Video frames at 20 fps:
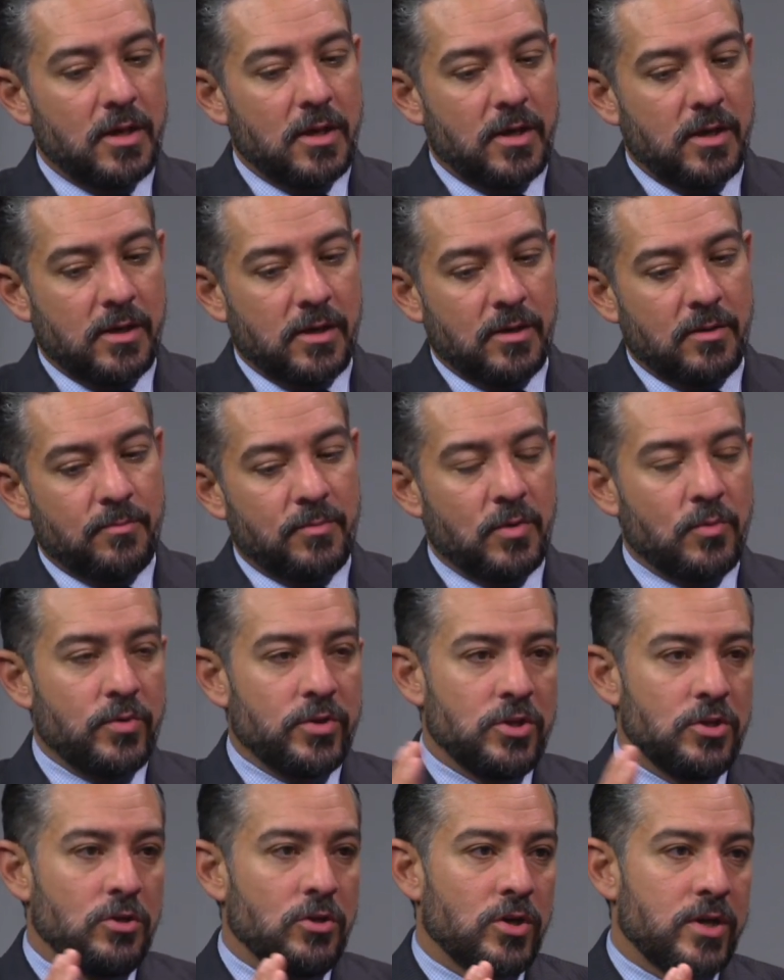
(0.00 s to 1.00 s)
Uh, but when
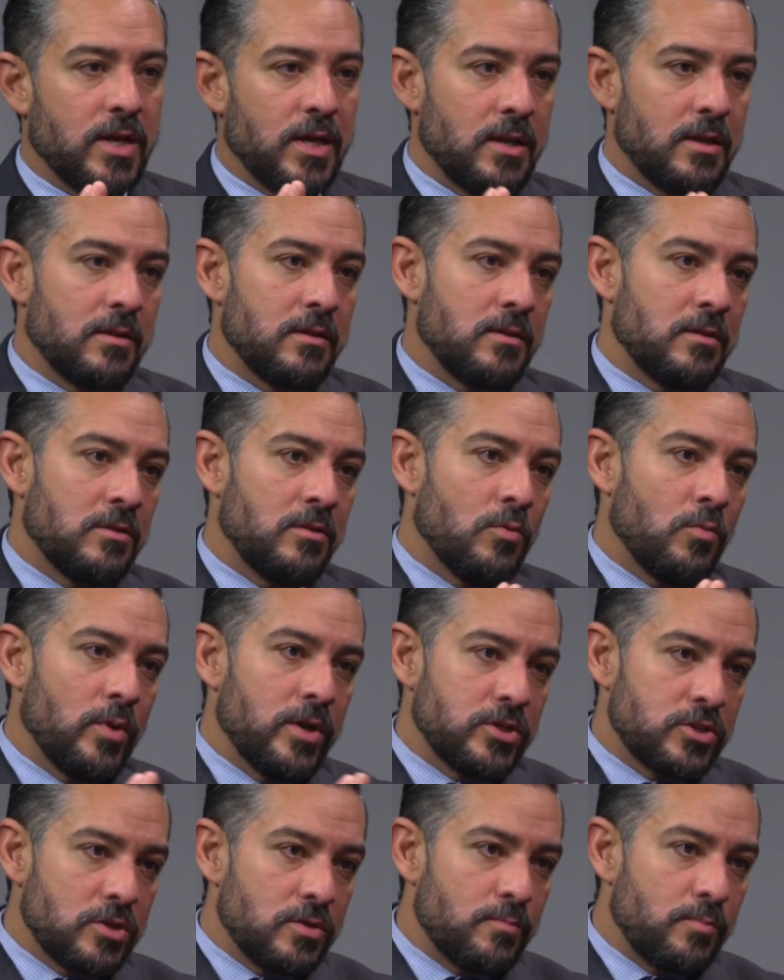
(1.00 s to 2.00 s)
you look at the
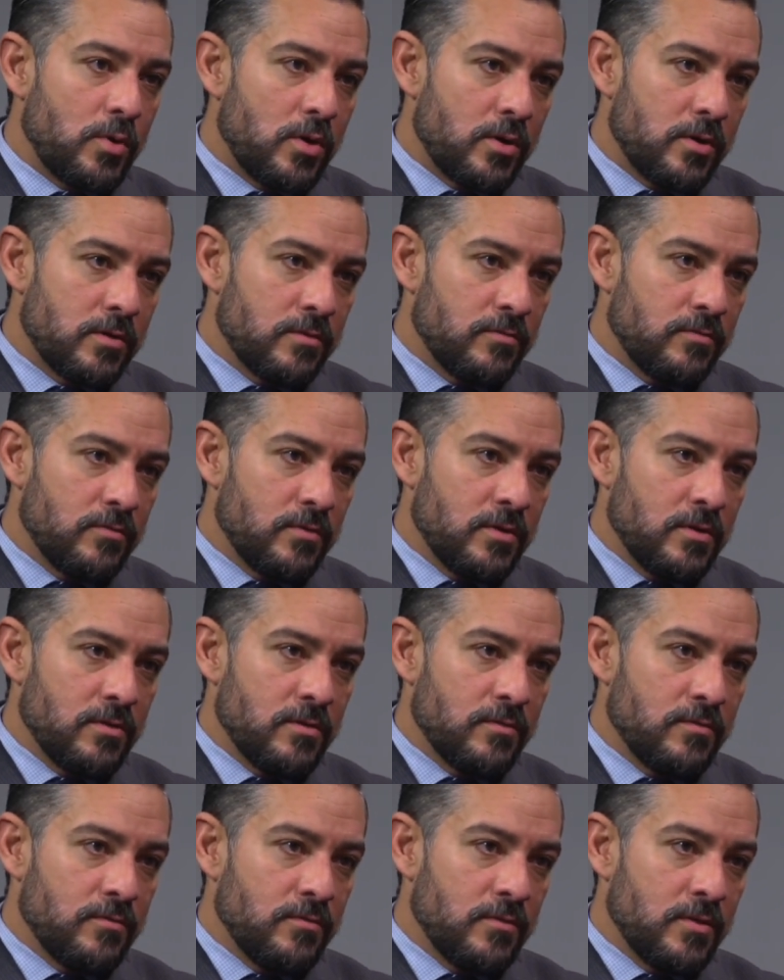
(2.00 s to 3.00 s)
western part of,
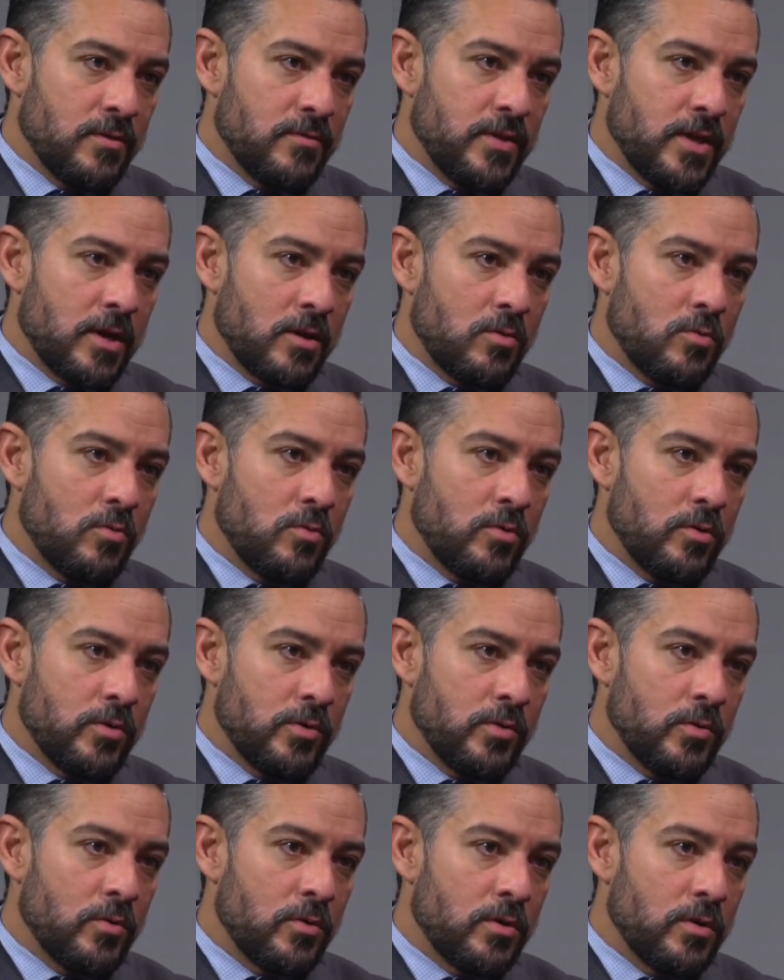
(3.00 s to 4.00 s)
of, of that
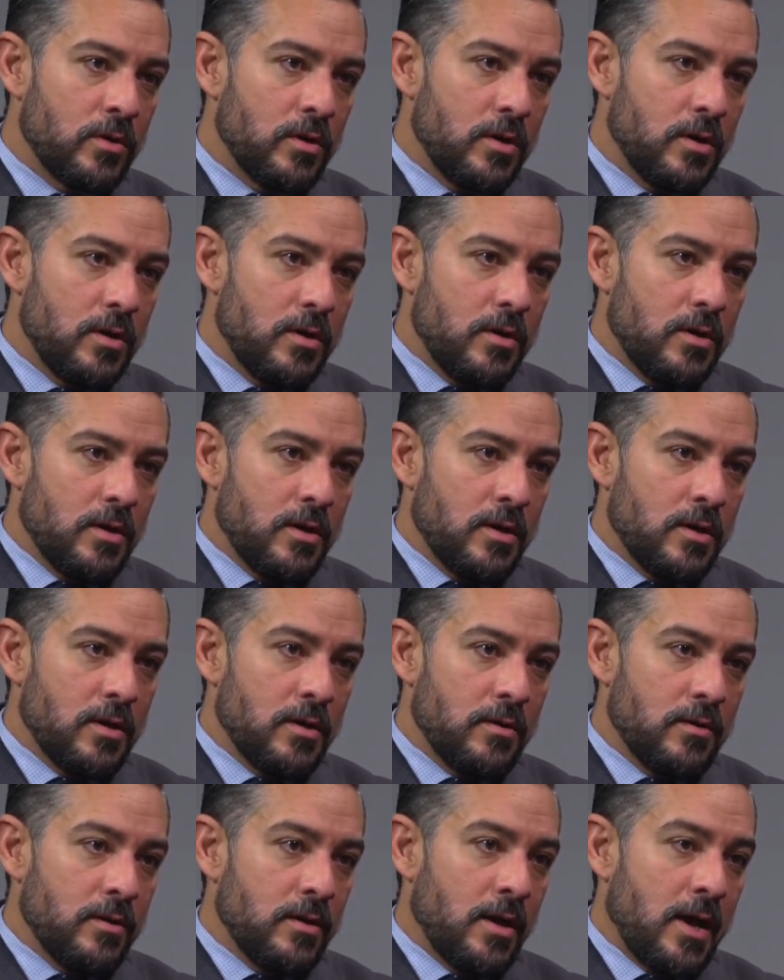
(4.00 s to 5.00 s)
corridor,
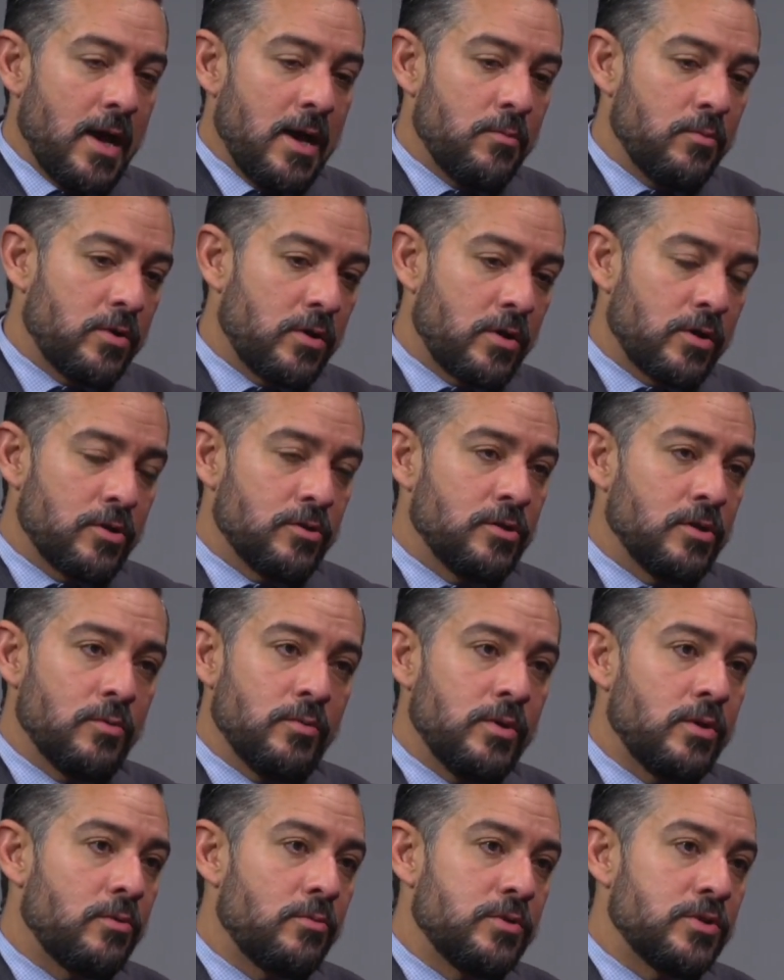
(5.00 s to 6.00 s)
uh, I would argue that
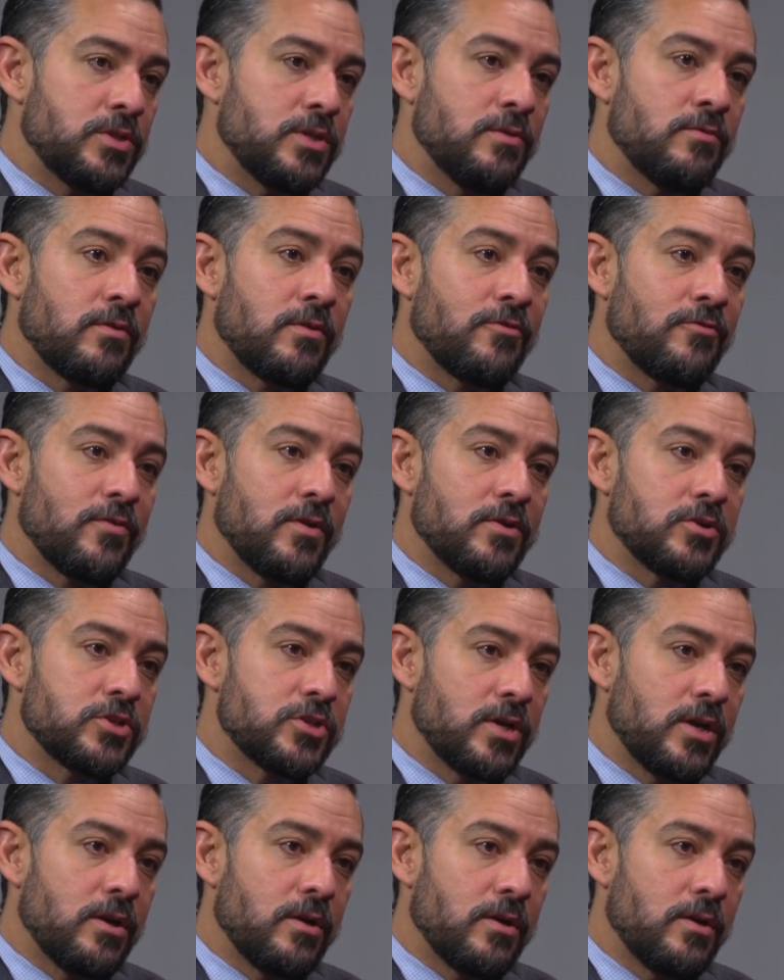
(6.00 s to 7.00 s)
we don't receive our fair
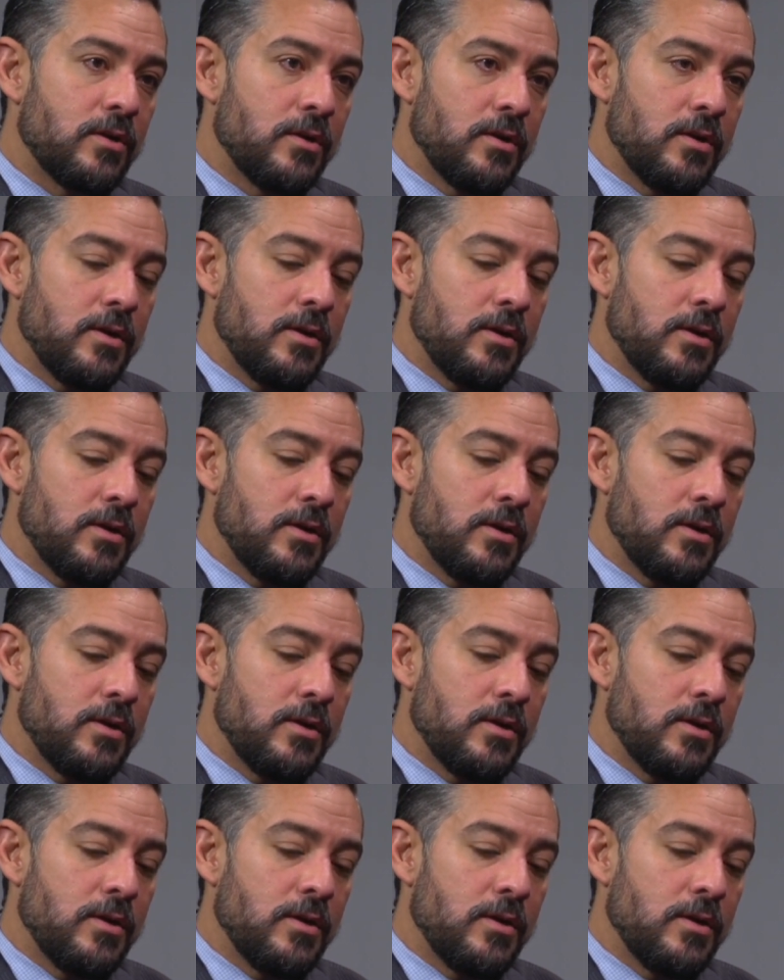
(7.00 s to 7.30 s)
share.